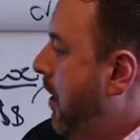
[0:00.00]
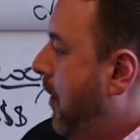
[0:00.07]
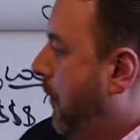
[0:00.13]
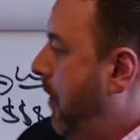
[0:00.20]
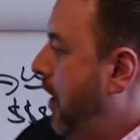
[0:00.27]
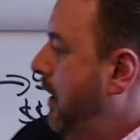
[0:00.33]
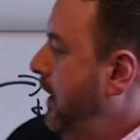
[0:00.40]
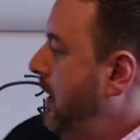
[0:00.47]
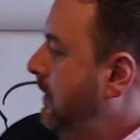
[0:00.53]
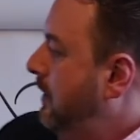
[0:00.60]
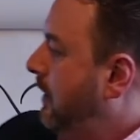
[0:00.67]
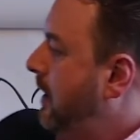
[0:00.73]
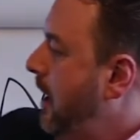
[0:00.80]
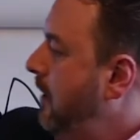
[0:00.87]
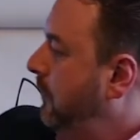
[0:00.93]
Right here at the
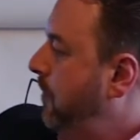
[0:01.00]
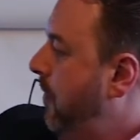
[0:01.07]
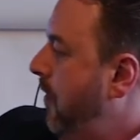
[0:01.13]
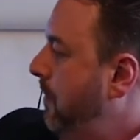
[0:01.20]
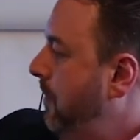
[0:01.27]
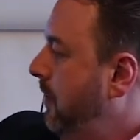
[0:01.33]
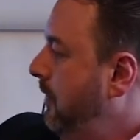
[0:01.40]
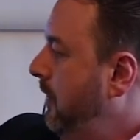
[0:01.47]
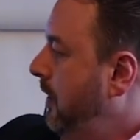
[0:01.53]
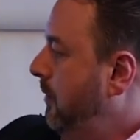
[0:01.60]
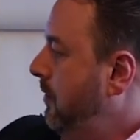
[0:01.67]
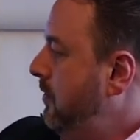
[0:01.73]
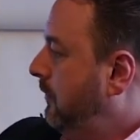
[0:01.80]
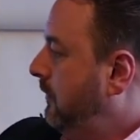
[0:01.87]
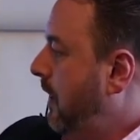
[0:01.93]
Gainsborough building,
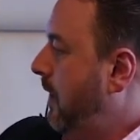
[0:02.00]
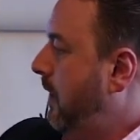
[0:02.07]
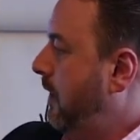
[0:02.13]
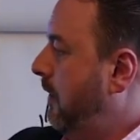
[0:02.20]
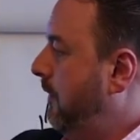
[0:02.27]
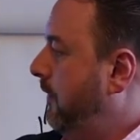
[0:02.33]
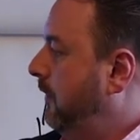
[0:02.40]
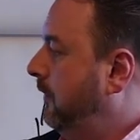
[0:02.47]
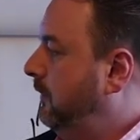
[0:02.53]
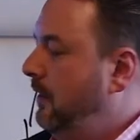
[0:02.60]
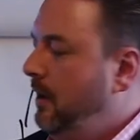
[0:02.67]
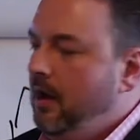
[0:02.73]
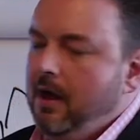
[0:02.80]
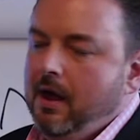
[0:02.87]
which is our head office